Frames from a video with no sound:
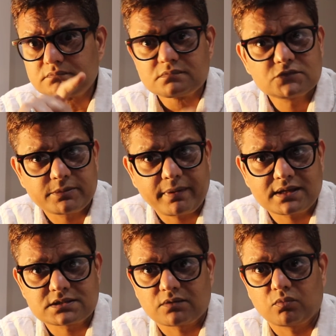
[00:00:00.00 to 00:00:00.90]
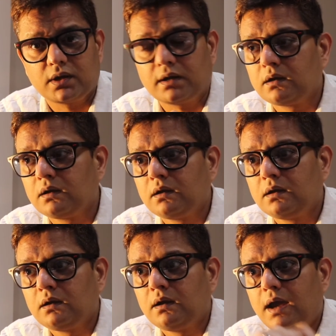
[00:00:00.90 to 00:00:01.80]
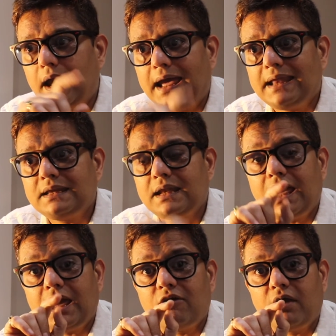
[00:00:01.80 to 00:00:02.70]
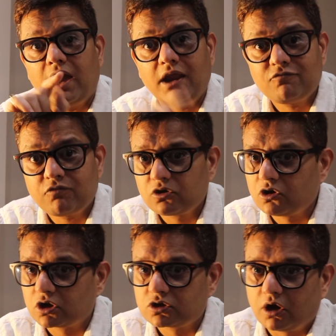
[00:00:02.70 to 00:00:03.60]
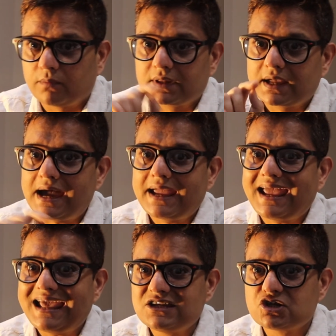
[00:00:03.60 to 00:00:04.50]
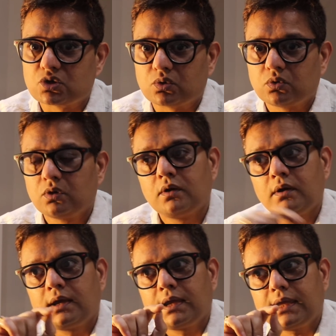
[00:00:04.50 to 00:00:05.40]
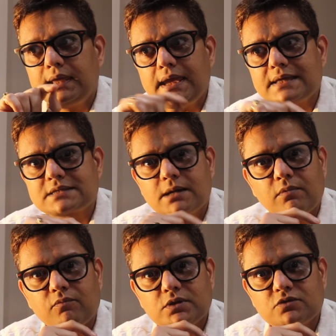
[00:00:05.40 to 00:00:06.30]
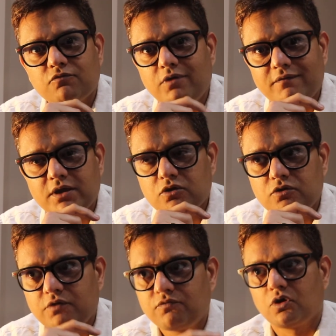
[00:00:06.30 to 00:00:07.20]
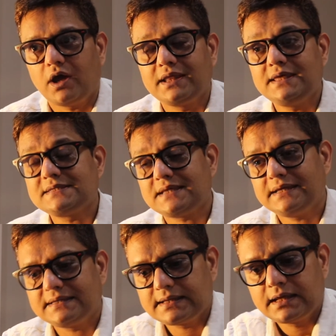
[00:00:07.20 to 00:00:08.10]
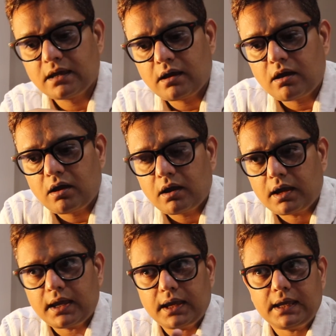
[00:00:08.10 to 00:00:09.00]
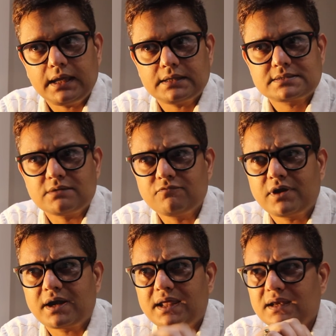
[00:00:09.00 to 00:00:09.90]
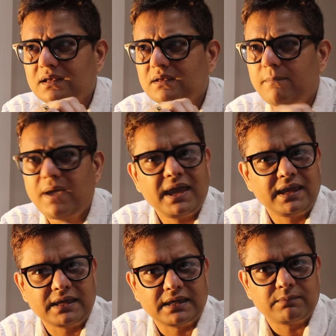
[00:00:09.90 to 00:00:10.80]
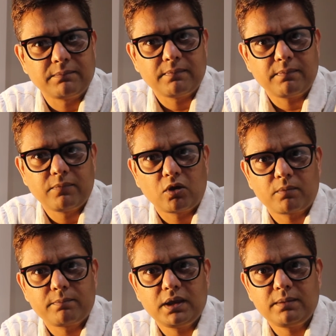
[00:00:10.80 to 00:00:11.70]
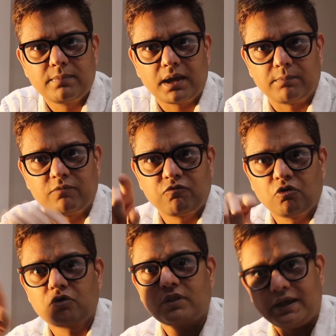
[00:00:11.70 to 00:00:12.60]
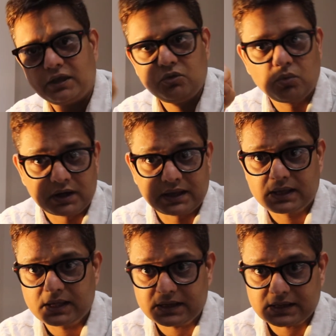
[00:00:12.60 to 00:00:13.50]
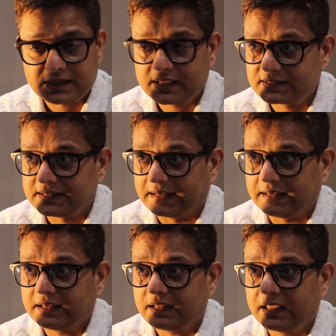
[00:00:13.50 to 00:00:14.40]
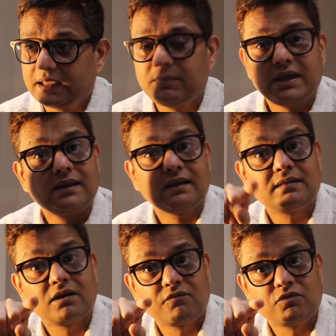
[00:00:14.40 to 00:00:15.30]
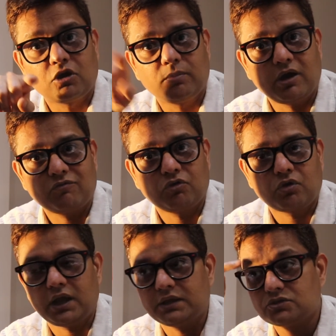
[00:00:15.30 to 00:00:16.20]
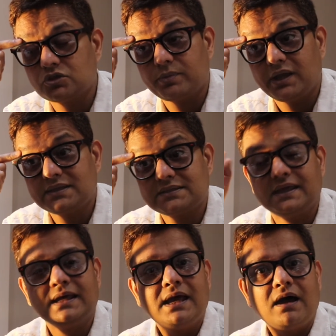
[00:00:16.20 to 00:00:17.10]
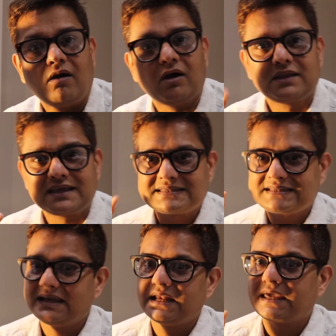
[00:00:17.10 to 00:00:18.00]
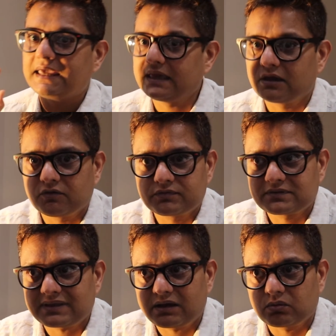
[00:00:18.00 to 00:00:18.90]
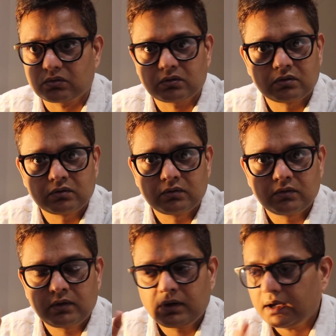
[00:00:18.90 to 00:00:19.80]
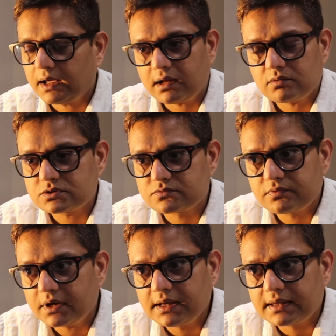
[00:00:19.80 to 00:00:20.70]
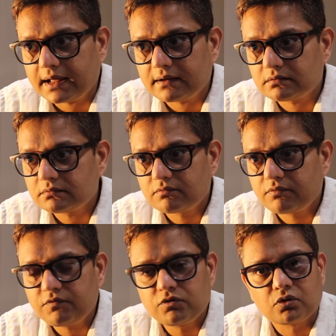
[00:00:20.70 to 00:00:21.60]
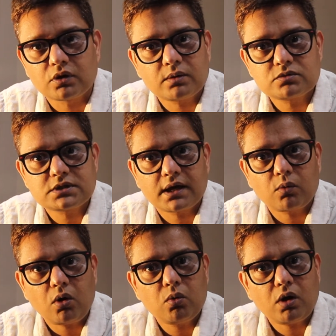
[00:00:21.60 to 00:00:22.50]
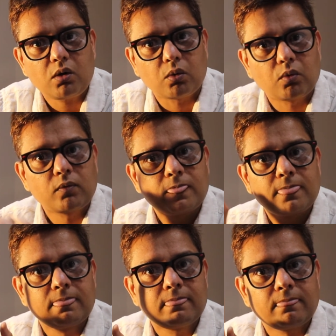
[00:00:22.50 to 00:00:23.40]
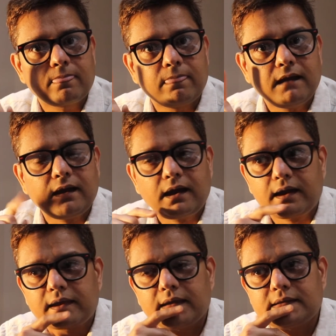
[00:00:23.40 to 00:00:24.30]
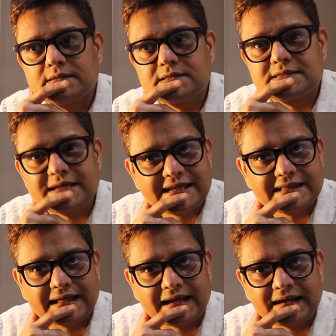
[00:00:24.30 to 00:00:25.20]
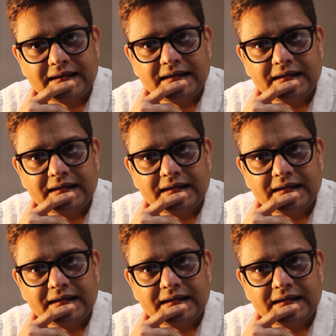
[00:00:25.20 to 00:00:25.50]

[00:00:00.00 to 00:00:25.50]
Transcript: Japan somewhere. And headphone.com, the guy Andrew, he has come up with a very good review, and he said somewhere in May or mid-May, before the new one kicked in, he made another review about Focal Utopia, and he said, are they still king of the sound? And I was reading that review and I was like, oh wow, that I can take that.